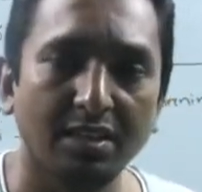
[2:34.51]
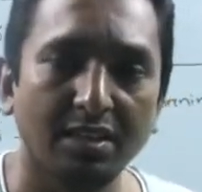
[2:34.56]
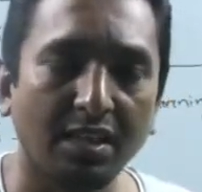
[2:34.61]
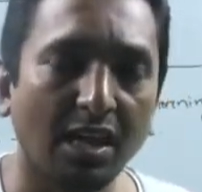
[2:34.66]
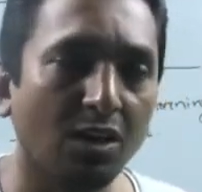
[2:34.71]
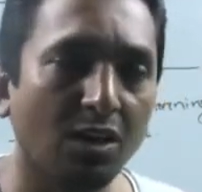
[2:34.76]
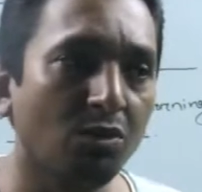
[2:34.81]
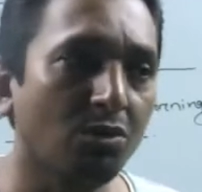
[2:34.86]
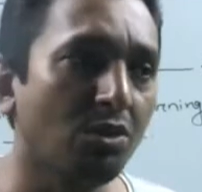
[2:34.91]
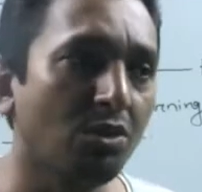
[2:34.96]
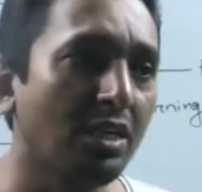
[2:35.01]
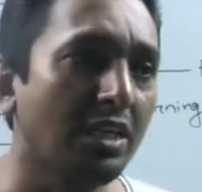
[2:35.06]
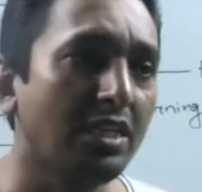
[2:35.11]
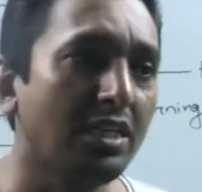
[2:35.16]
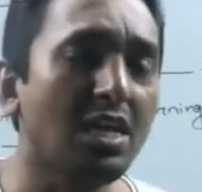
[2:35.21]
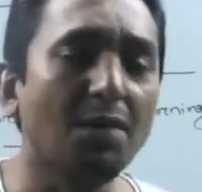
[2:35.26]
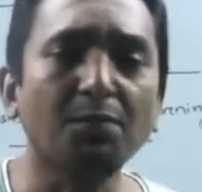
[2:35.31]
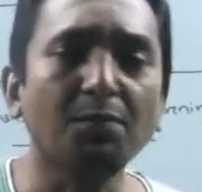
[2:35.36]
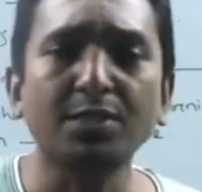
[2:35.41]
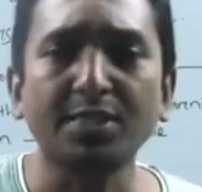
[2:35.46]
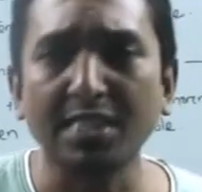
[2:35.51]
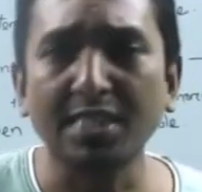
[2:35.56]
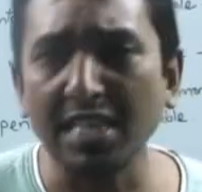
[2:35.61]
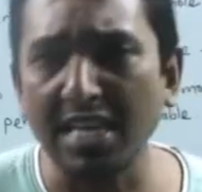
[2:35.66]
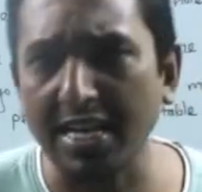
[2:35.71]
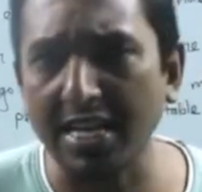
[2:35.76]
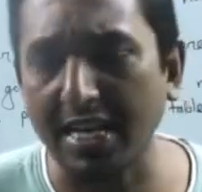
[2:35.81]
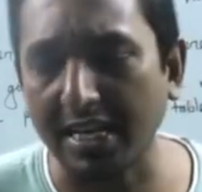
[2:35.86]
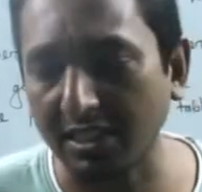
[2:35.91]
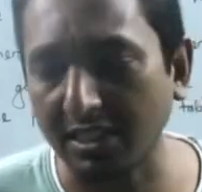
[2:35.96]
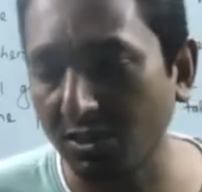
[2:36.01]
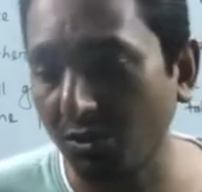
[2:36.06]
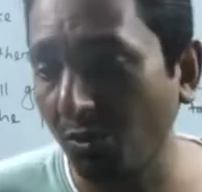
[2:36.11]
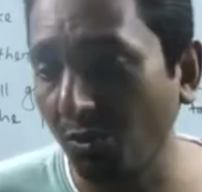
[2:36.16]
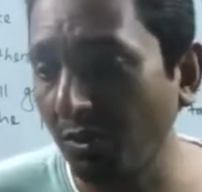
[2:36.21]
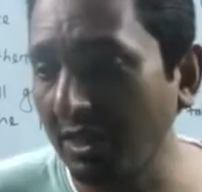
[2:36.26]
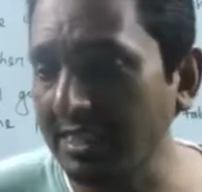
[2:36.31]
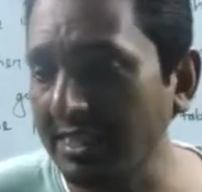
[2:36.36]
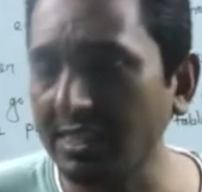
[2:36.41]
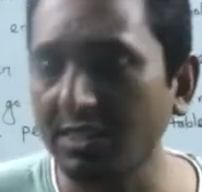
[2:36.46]
Now you have to select
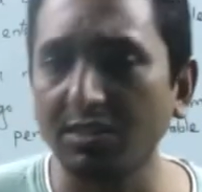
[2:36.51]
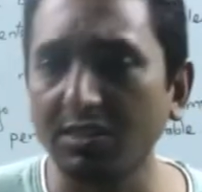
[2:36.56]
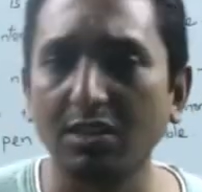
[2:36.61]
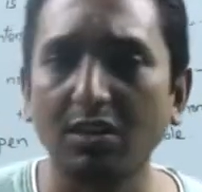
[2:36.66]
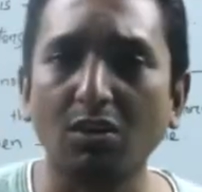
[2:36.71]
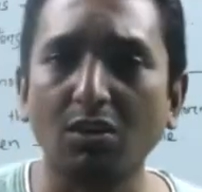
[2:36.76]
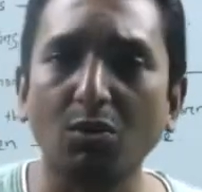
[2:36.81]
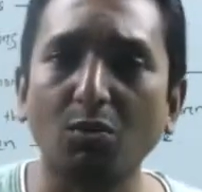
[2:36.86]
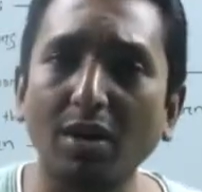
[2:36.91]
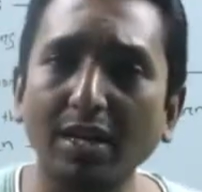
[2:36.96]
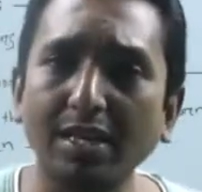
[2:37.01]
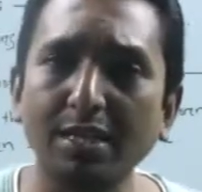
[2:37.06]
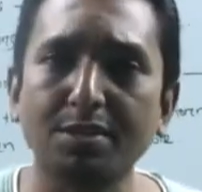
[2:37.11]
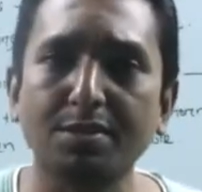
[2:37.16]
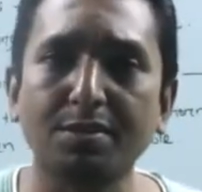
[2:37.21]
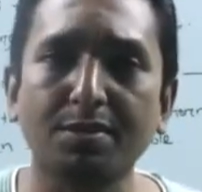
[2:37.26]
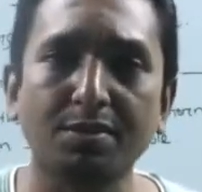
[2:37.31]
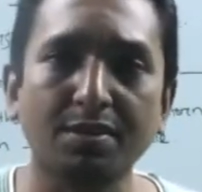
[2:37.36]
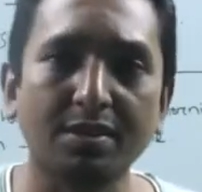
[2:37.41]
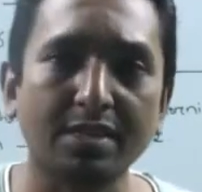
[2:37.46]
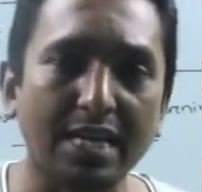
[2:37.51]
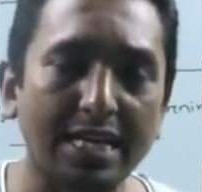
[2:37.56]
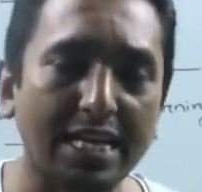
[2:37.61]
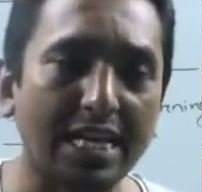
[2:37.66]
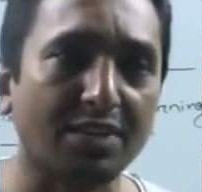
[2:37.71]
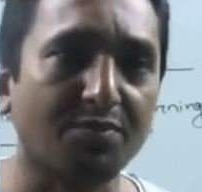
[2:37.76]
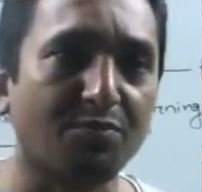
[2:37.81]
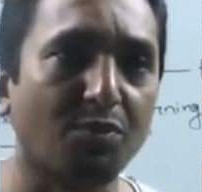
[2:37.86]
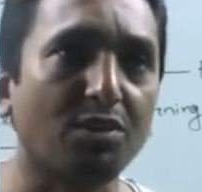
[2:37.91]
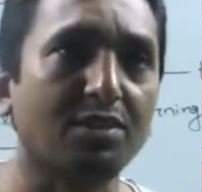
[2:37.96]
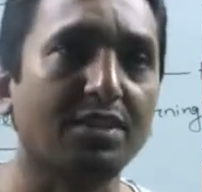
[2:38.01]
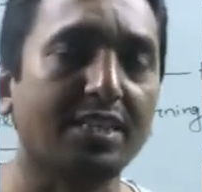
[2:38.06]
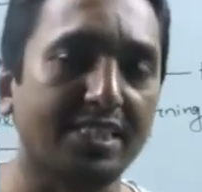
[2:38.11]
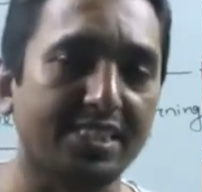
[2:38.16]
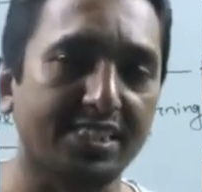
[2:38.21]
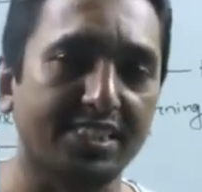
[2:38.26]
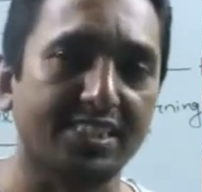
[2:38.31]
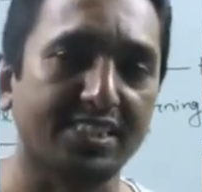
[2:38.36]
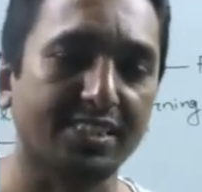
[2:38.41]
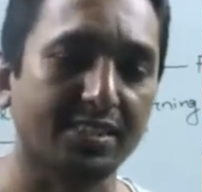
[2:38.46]
which one is correct for
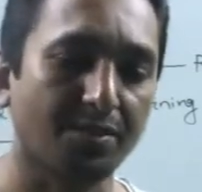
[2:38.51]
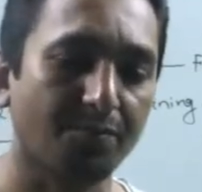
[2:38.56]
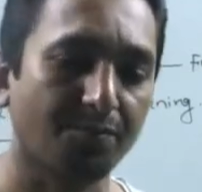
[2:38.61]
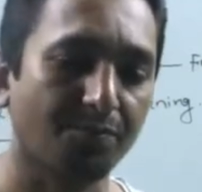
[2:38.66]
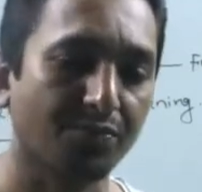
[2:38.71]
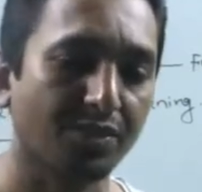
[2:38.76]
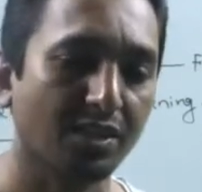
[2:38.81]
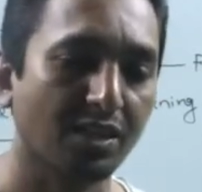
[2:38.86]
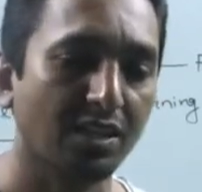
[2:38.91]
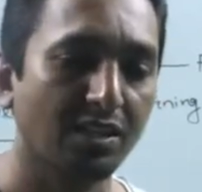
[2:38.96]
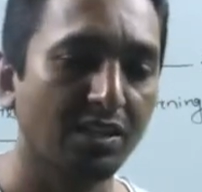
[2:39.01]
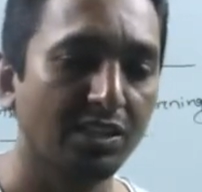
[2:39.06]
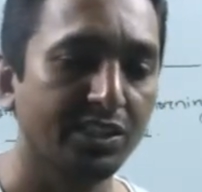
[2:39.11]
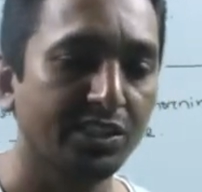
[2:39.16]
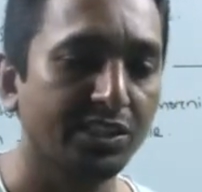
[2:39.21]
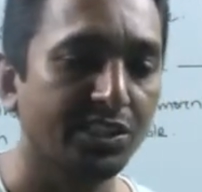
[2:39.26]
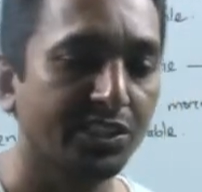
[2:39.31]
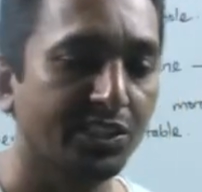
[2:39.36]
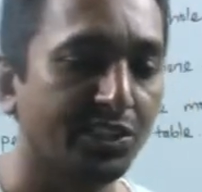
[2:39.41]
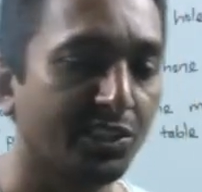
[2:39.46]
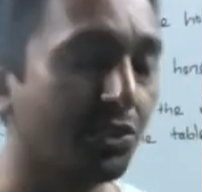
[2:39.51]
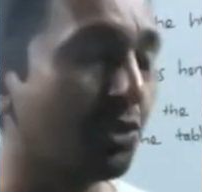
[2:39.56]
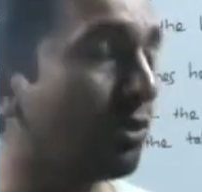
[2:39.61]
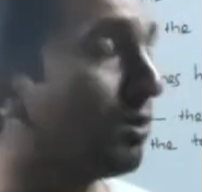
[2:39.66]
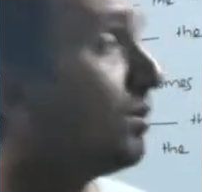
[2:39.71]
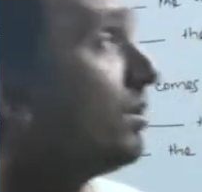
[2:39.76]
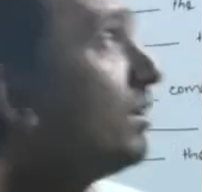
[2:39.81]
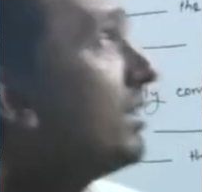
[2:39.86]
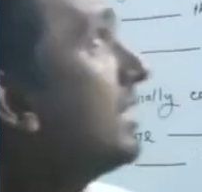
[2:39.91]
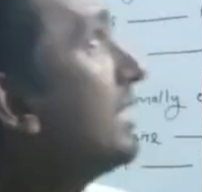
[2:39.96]
this. So